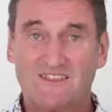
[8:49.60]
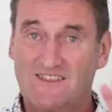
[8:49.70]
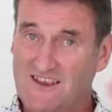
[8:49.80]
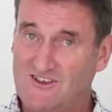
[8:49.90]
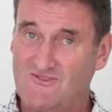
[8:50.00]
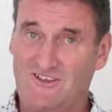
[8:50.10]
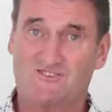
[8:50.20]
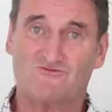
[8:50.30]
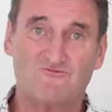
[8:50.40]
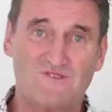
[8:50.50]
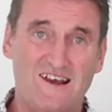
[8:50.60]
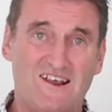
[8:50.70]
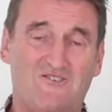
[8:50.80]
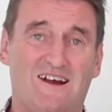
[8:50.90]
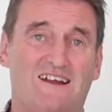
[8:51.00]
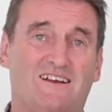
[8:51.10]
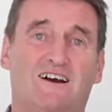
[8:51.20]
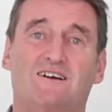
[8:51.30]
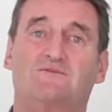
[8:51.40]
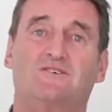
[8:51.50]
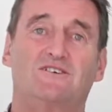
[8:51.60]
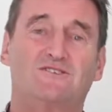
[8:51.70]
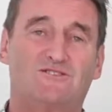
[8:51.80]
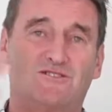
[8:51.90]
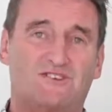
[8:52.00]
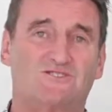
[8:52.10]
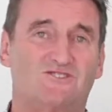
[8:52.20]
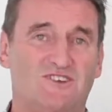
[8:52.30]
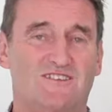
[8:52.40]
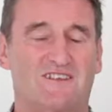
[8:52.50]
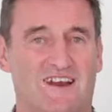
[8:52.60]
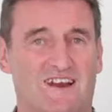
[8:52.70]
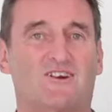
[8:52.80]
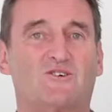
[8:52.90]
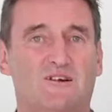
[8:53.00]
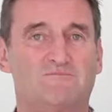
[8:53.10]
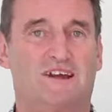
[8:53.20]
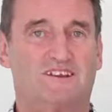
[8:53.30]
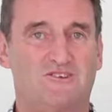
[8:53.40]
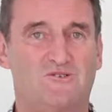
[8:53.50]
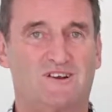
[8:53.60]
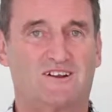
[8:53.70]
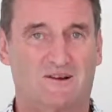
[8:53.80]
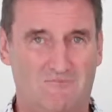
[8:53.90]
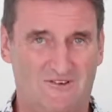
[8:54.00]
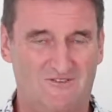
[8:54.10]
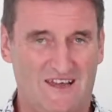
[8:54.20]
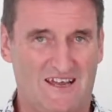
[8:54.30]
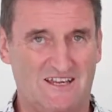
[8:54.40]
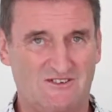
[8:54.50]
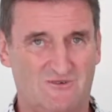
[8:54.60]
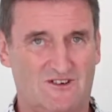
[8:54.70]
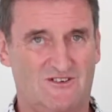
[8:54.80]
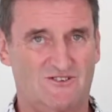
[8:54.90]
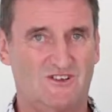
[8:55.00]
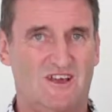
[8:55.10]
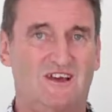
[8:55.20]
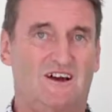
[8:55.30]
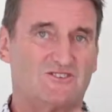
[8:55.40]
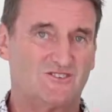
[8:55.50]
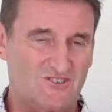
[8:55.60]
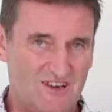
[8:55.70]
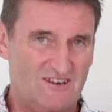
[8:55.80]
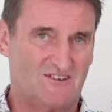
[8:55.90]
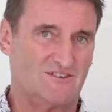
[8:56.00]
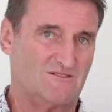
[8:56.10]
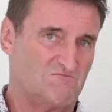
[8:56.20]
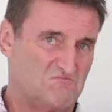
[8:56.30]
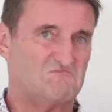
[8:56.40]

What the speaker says: Thank you, that's really great. I'm going to consider that and I'll come back to you in a couple of days because I just need to